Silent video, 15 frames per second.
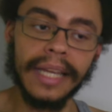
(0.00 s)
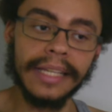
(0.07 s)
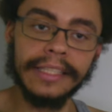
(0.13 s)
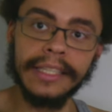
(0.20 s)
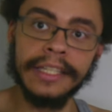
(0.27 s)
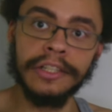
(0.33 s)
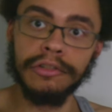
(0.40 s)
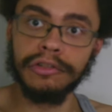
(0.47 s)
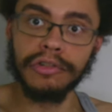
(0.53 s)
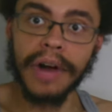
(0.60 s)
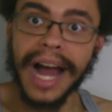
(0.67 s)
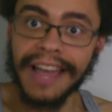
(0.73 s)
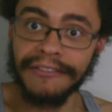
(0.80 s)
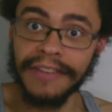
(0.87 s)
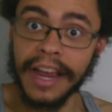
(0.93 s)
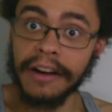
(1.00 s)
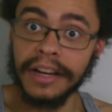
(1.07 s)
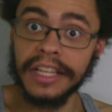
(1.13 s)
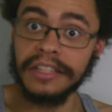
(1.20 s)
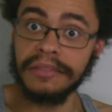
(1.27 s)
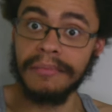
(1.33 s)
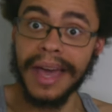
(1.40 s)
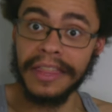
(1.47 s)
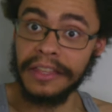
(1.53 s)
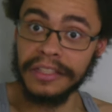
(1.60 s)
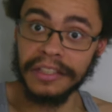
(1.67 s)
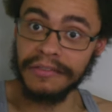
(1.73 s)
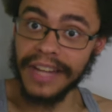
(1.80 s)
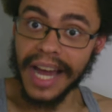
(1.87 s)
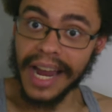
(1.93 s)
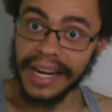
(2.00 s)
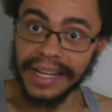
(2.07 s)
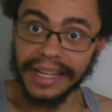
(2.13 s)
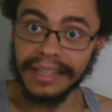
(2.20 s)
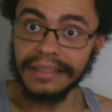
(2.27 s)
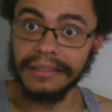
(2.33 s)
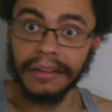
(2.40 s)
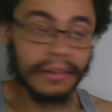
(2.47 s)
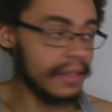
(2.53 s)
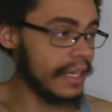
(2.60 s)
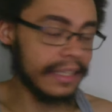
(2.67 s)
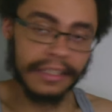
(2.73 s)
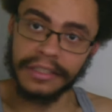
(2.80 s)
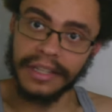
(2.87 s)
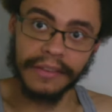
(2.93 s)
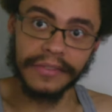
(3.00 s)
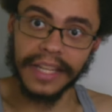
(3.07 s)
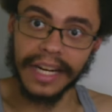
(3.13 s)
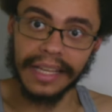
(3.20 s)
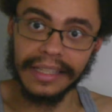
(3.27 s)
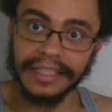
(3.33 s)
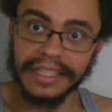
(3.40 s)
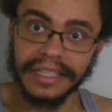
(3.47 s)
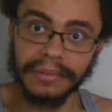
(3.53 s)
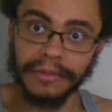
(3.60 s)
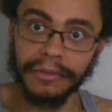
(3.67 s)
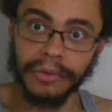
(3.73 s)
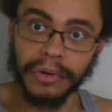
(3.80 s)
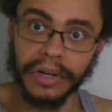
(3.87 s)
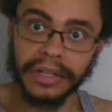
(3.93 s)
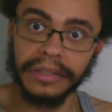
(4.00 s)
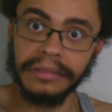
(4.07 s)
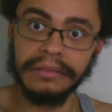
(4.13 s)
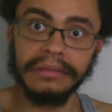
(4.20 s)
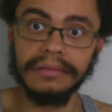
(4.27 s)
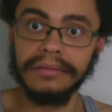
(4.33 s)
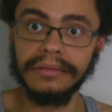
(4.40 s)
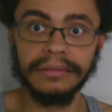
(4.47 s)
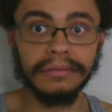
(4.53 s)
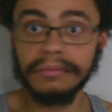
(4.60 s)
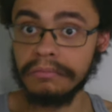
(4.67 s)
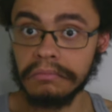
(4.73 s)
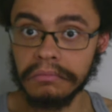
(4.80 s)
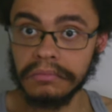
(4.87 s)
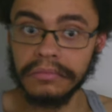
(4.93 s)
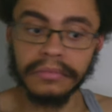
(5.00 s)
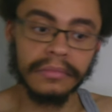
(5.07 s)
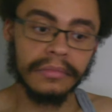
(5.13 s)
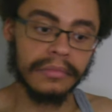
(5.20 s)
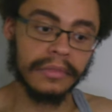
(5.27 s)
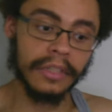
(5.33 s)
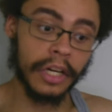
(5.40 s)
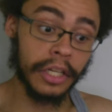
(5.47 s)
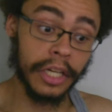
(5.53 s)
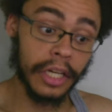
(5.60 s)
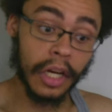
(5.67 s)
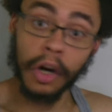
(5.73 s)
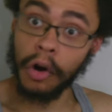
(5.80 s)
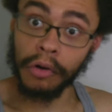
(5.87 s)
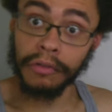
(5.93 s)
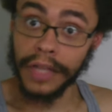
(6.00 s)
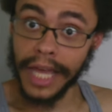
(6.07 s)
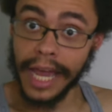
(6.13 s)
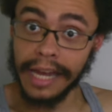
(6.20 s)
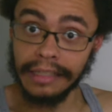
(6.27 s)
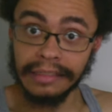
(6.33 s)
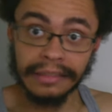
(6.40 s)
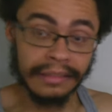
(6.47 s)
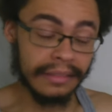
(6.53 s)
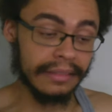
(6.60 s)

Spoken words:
Like, did you try various methods of dieting? Like the stuff that I listed before? Are you going to go over that?